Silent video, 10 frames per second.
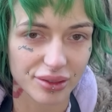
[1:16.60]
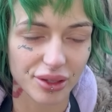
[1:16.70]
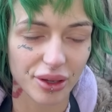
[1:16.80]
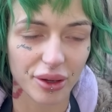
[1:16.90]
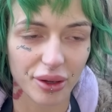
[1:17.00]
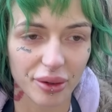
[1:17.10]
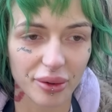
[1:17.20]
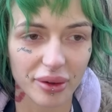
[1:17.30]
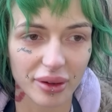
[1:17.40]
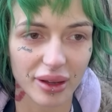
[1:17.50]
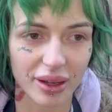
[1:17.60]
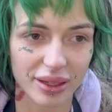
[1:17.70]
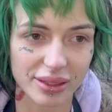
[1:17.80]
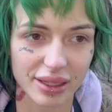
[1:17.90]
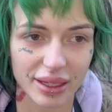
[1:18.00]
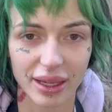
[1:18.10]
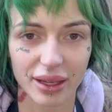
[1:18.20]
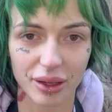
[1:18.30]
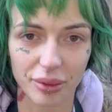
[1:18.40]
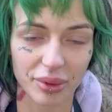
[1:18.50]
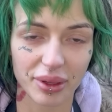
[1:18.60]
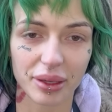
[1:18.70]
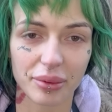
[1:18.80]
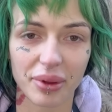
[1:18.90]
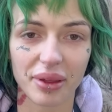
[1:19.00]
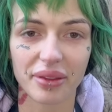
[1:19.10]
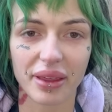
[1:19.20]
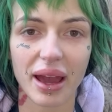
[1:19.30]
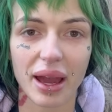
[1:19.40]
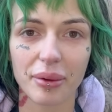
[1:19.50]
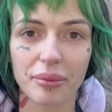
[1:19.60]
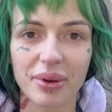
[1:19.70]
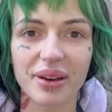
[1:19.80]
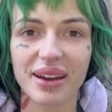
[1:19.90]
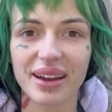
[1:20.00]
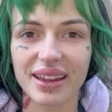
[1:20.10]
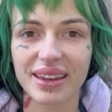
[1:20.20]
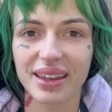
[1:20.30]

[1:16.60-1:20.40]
So, I guess I can't complain about that, but